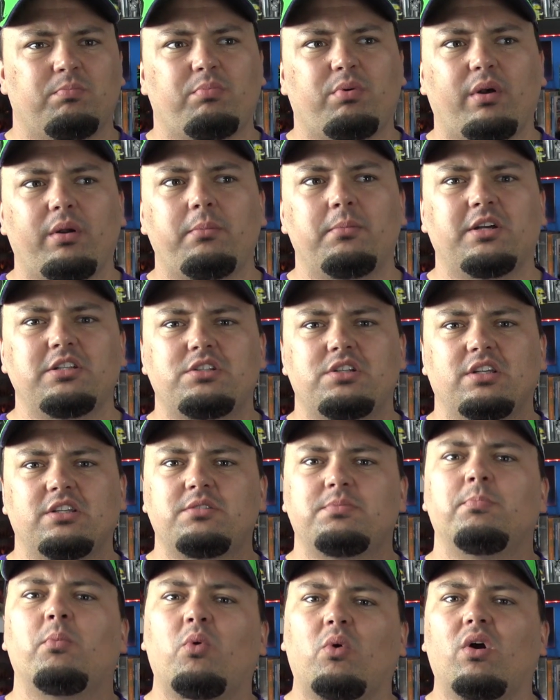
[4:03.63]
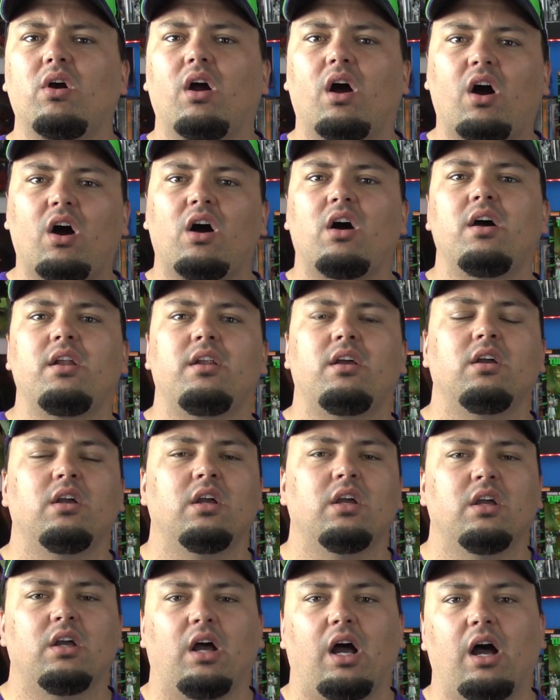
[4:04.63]
pretty much is more on
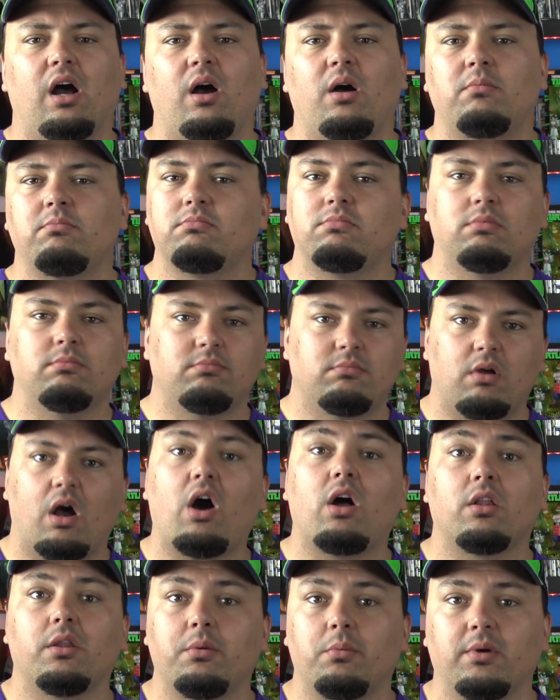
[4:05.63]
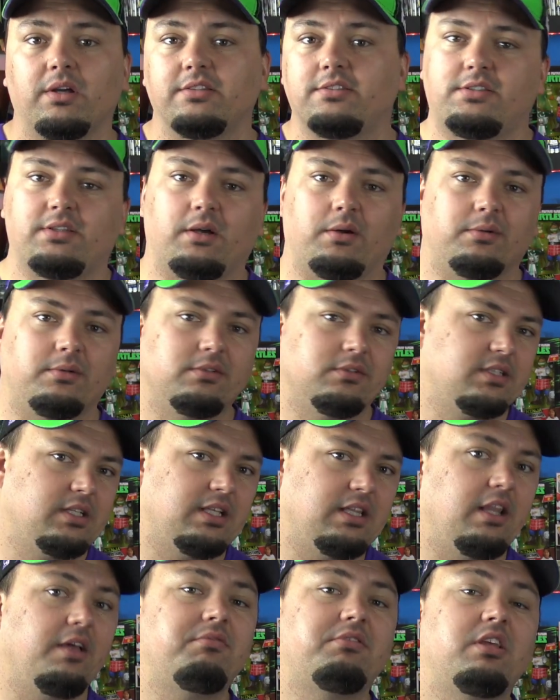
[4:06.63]
um, Hollywood. So,
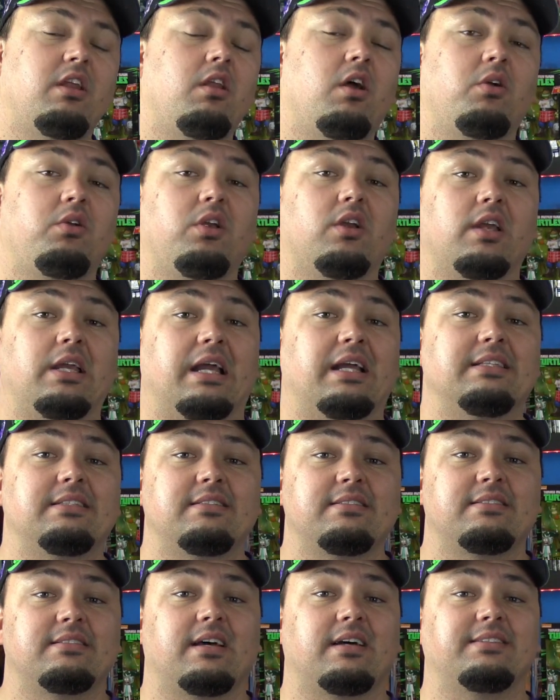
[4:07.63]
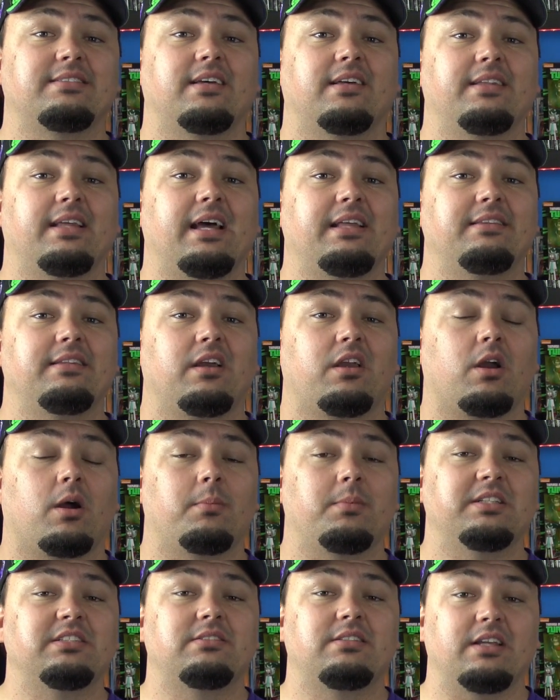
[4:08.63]
love to know your guys' thoughts on that in the
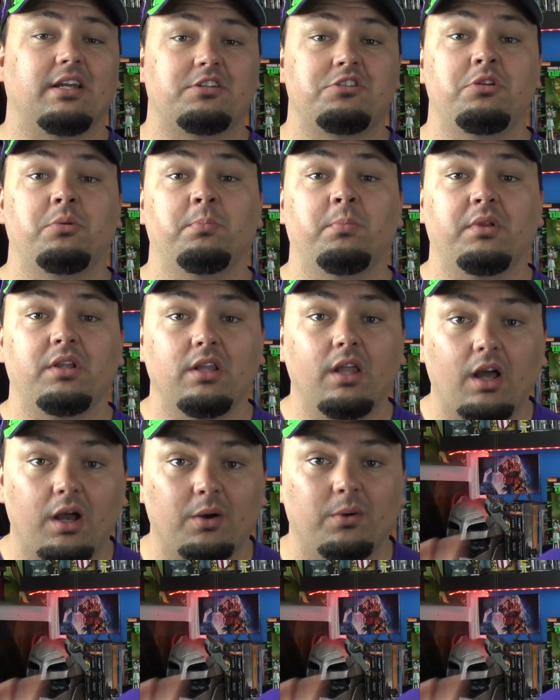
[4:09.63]
comments section below.